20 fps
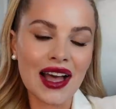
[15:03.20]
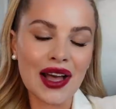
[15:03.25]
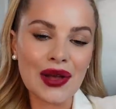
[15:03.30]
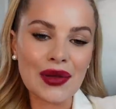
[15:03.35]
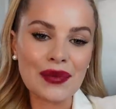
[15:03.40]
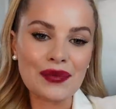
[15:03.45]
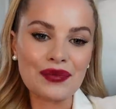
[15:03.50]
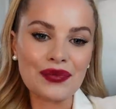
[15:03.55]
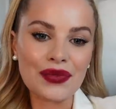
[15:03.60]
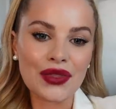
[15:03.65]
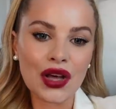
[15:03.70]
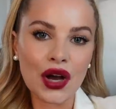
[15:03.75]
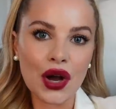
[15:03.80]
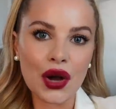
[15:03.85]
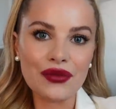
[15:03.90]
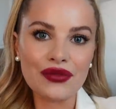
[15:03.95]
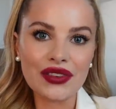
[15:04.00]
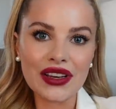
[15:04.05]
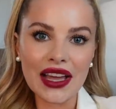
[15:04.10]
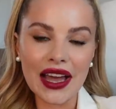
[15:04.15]
um,
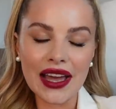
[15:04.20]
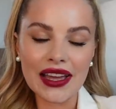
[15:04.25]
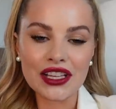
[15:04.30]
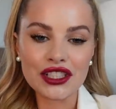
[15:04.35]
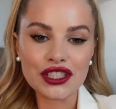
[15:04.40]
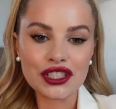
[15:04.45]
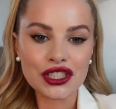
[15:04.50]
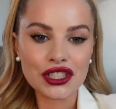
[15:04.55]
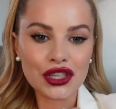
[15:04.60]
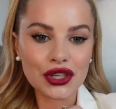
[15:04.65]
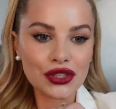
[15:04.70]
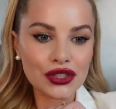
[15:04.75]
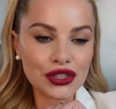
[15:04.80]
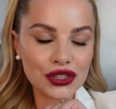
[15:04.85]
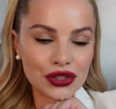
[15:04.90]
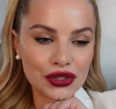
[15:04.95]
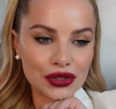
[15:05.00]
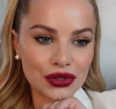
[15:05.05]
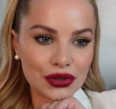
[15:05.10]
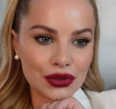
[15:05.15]
hopefully I can show
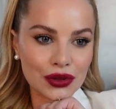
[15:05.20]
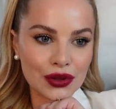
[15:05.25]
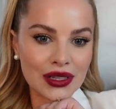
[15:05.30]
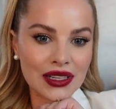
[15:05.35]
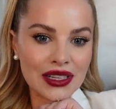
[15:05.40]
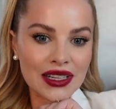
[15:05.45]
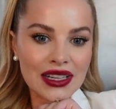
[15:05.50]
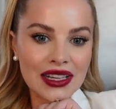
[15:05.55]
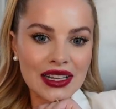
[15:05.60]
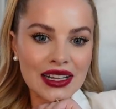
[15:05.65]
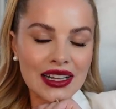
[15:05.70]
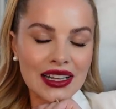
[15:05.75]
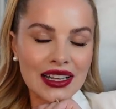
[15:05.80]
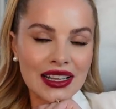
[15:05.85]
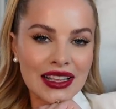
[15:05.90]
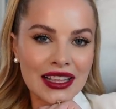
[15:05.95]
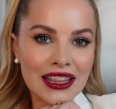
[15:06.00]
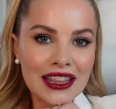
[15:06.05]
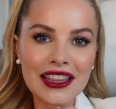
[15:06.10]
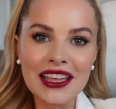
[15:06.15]
you
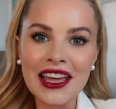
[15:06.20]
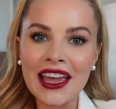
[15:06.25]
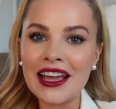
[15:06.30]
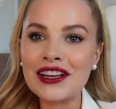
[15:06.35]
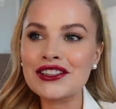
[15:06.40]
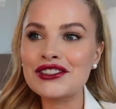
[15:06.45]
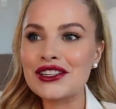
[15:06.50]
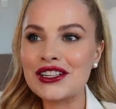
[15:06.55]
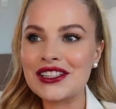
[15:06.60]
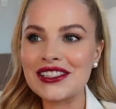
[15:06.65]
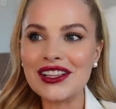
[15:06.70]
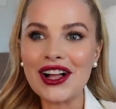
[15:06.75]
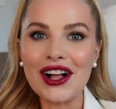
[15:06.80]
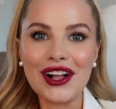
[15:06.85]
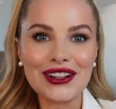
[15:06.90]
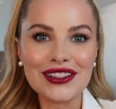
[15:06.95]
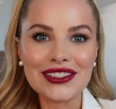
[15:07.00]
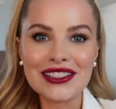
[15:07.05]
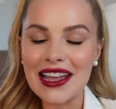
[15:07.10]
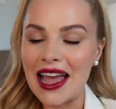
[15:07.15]
the end
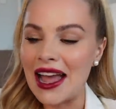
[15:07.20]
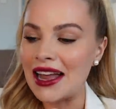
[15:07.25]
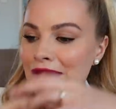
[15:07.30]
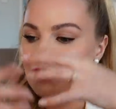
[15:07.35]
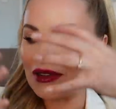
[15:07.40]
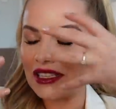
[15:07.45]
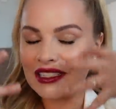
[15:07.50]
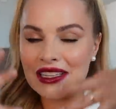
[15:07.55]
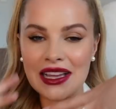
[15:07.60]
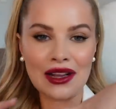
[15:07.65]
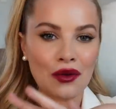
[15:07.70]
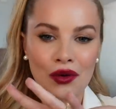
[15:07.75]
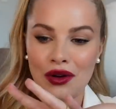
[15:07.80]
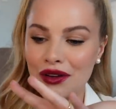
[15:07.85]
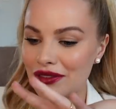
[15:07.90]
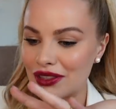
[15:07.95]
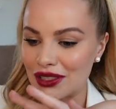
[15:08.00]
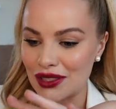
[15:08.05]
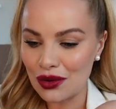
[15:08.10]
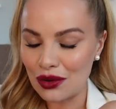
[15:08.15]
result. And I'm going to take all
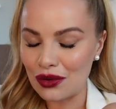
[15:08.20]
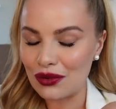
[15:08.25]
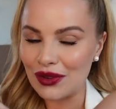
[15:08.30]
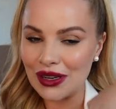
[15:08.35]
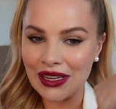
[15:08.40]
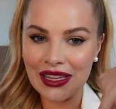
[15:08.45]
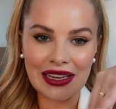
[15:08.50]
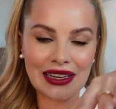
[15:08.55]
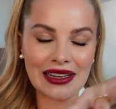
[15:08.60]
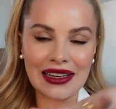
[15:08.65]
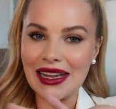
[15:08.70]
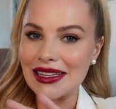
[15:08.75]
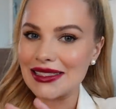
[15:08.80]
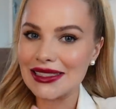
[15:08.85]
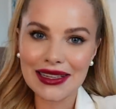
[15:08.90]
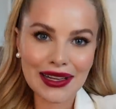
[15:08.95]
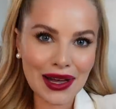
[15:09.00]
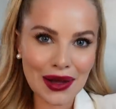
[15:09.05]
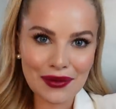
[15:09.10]
of this off and get nice and